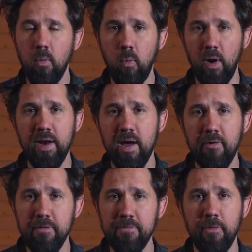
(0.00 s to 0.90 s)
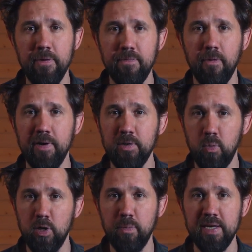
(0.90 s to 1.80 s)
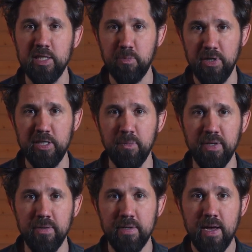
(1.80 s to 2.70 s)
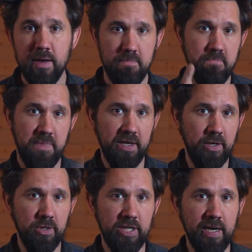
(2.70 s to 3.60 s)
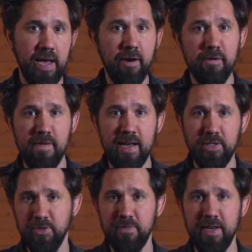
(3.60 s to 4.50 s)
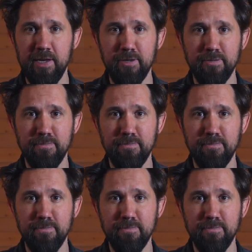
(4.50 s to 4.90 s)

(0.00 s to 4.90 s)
144-inch wheelbase Sprinter build, then go check out our van tour video.